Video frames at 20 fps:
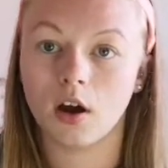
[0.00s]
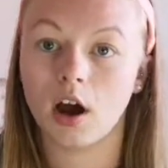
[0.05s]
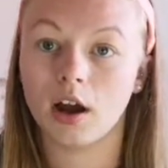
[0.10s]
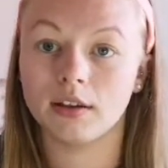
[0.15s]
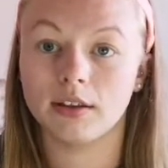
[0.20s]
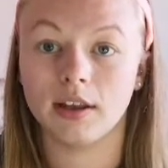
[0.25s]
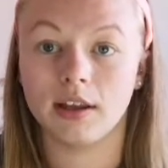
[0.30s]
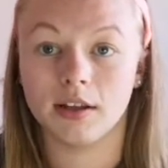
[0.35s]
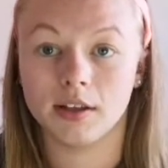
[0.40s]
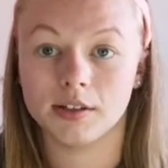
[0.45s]

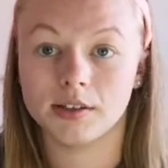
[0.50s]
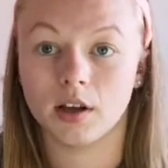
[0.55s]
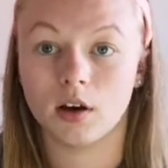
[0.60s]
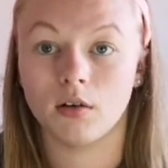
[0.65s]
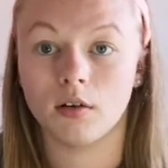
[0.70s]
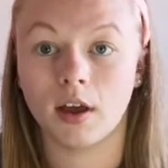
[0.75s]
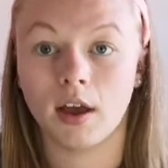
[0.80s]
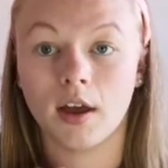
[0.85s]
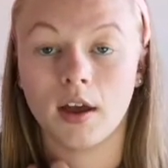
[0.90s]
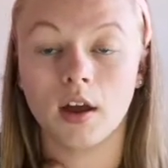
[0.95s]
I think
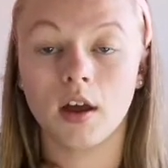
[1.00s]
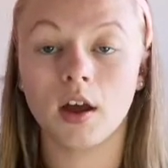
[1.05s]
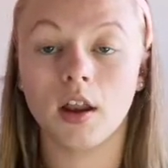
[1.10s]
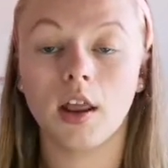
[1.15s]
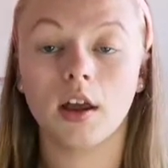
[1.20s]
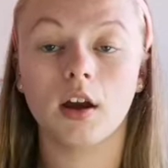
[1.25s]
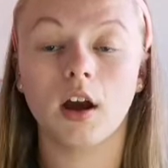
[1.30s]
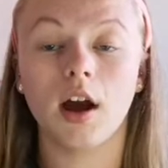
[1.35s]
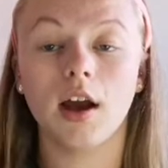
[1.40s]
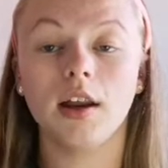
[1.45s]
so, yeah.
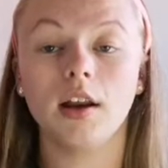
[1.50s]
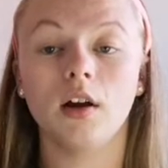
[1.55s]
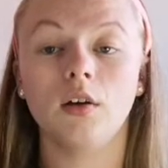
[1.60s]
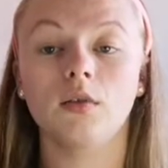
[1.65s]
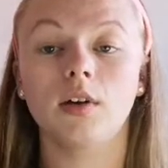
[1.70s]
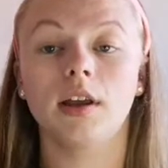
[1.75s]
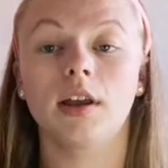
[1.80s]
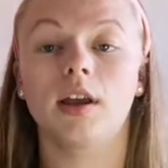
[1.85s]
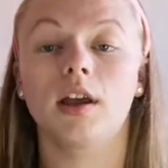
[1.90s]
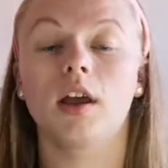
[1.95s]
Like I
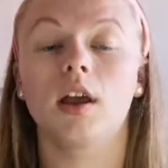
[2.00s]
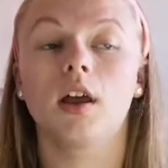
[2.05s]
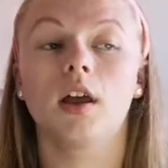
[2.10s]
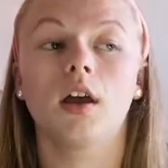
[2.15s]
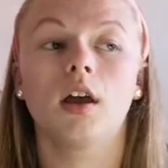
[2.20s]
don't like